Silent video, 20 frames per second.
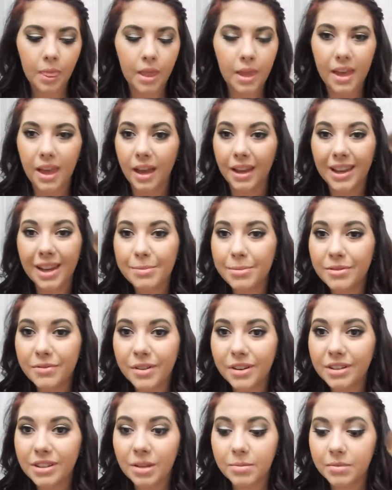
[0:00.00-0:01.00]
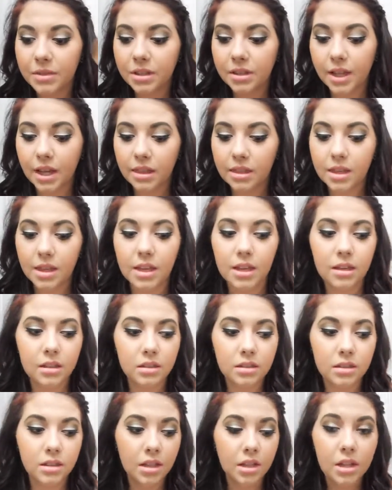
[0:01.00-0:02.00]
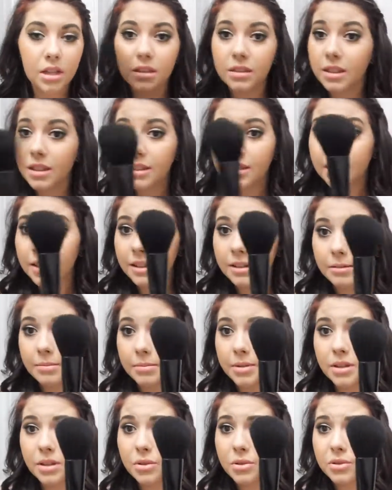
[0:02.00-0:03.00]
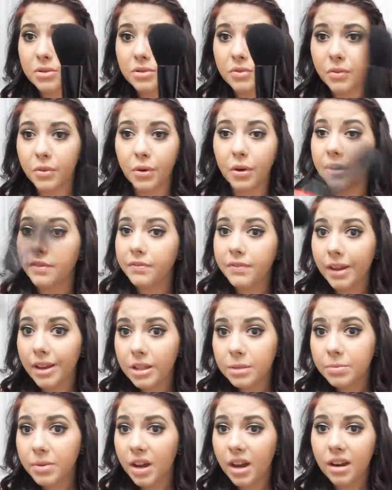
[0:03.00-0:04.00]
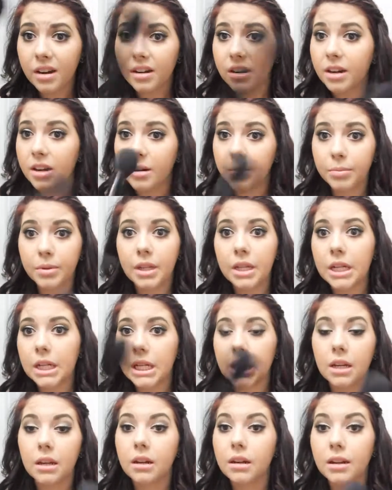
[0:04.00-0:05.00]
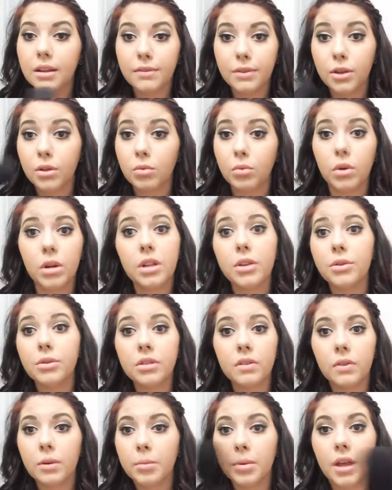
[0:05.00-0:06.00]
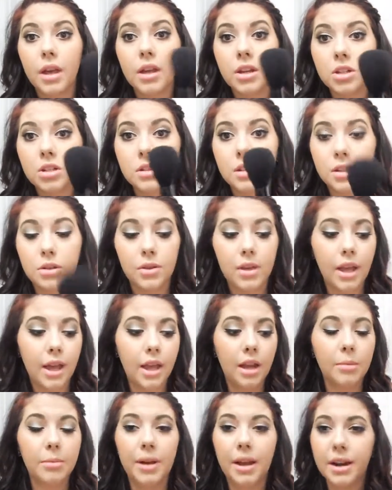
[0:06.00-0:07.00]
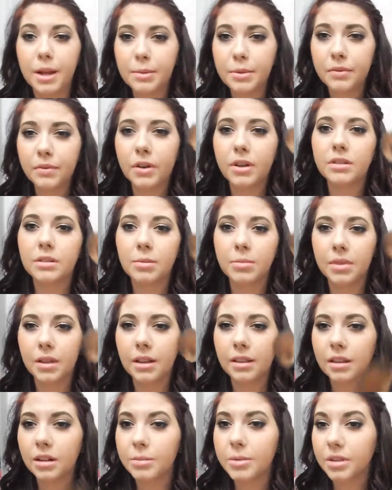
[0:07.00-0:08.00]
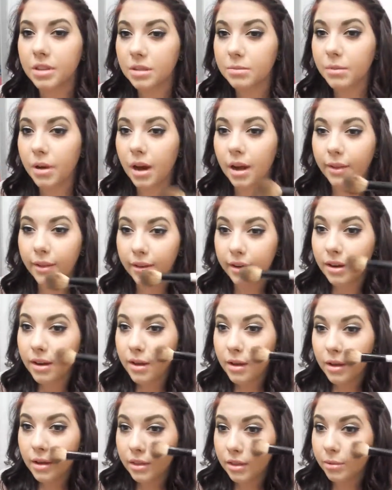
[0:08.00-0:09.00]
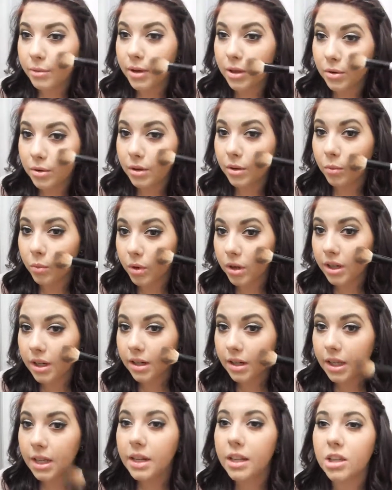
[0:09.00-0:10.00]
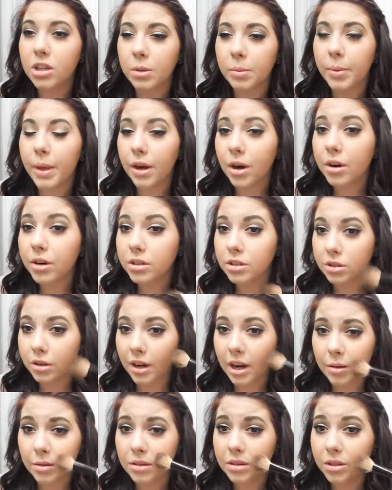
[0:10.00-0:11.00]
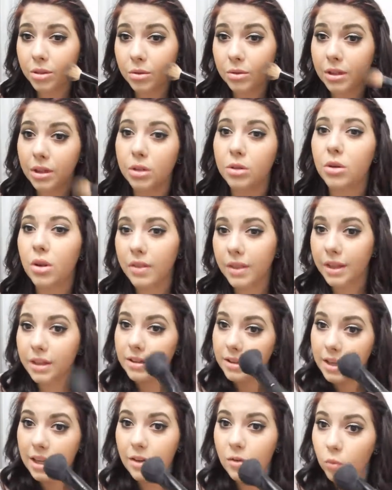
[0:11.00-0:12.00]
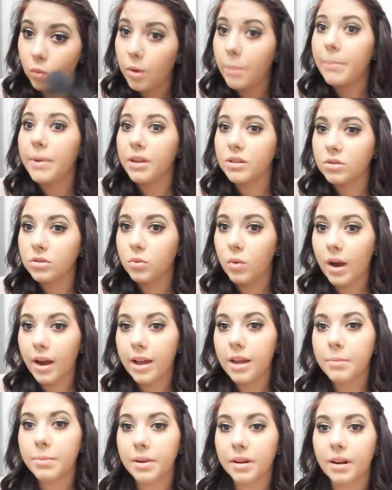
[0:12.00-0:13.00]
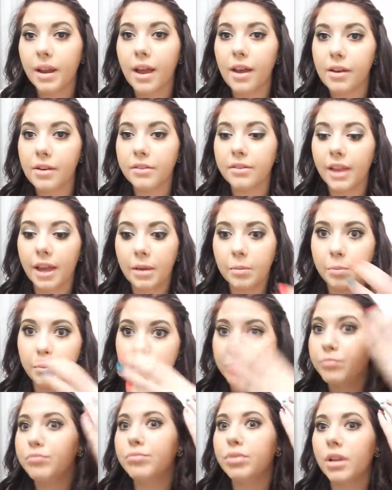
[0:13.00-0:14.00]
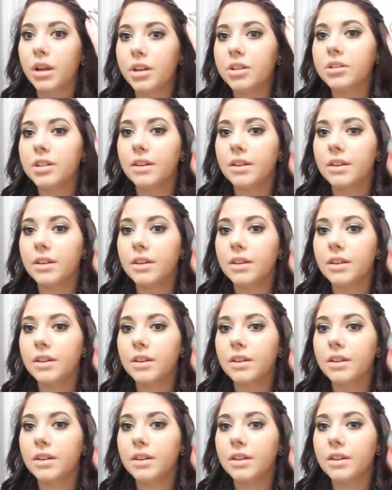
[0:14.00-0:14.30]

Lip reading: yeah, I prefer something like this. This can be used for face powder, blending. If you want to use it for blush, then you can, but I just prefer something a little bit smaller. The way you can work it in. It's better to start out with too little than to give one big swipe and have like blush